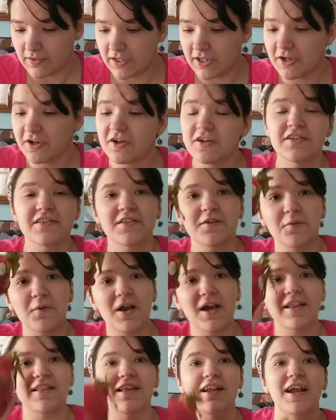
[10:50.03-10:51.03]
here is the
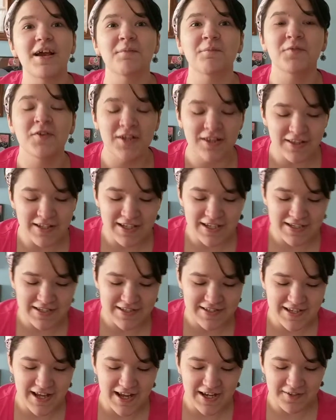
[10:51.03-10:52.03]
one that I'm really
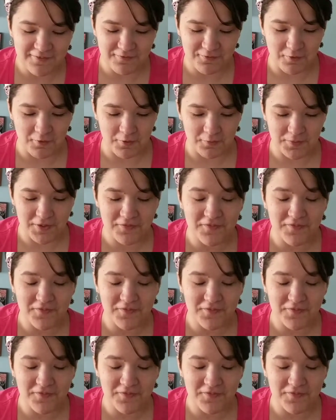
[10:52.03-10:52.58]
excited for.